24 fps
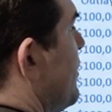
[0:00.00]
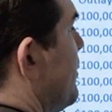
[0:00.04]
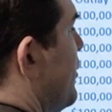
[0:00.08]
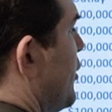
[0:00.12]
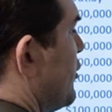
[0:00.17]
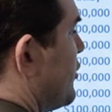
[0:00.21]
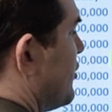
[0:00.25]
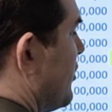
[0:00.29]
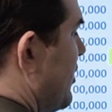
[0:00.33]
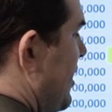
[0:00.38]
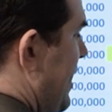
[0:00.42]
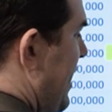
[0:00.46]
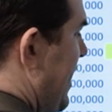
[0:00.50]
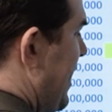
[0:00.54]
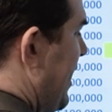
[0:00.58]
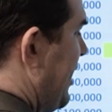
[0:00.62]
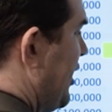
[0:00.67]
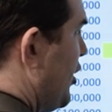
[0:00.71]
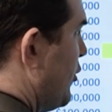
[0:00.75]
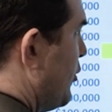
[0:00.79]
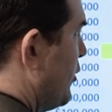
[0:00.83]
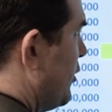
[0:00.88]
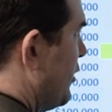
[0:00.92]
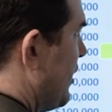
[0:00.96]
both on an
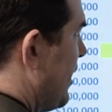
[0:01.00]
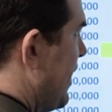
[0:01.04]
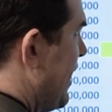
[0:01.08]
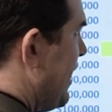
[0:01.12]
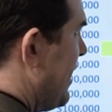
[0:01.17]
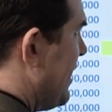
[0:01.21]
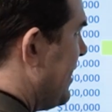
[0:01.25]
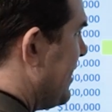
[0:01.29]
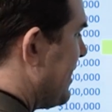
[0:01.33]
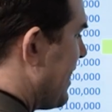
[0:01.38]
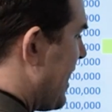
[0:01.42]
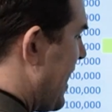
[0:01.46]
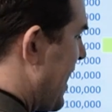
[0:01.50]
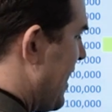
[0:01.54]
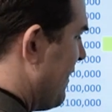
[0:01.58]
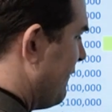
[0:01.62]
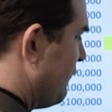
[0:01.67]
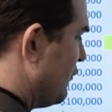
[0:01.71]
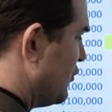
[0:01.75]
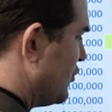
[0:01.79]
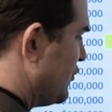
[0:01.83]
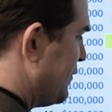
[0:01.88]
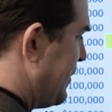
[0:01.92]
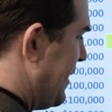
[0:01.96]
annual and
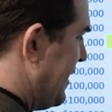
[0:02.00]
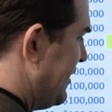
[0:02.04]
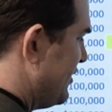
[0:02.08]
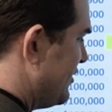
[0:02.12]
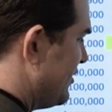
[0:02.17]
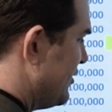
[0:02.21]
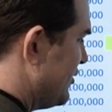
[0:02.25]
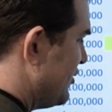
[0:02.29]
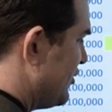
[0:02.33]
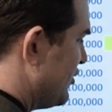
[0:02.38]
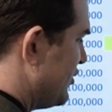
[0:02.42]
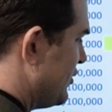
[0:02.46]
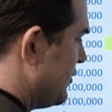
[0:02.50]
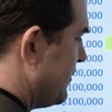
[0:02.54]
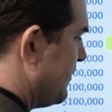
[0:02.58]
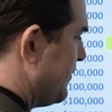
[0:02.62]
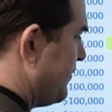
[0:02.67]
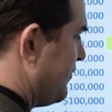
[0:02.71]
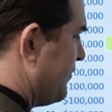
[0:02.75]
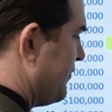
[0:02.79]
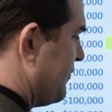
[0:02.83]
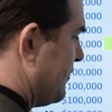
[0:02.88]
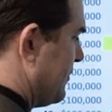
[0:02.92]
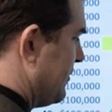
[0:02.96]
average basis,
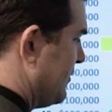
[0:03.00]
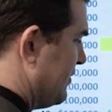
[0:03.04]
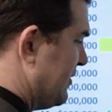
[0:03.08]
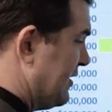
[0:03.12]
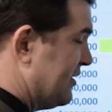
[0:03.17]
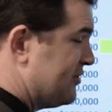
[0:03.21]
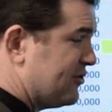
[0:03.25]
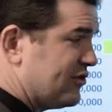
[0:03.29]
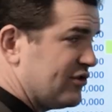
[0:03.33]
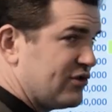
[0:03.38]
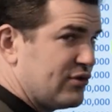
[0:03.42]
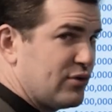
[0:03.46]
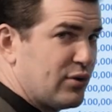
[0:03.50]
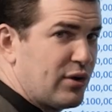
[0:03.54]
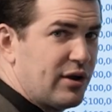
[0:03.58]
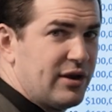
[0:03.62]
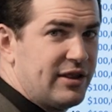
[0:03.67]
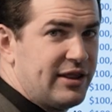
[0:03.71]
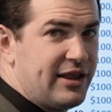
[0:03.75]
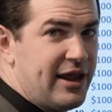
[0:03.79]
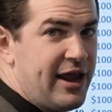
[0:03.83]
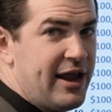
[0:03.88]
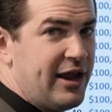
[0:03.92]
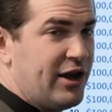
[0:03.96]
let's just look
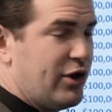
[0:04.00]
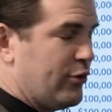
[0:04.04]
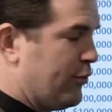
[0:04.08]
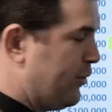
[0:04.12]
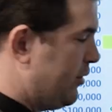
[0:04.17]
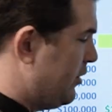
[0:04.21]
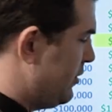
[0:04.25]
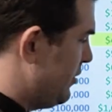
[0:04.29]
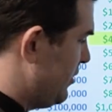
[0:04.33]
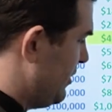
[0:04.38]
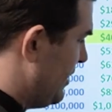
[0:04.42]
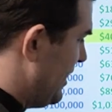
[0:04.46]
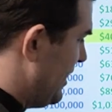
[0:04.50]
at the annual.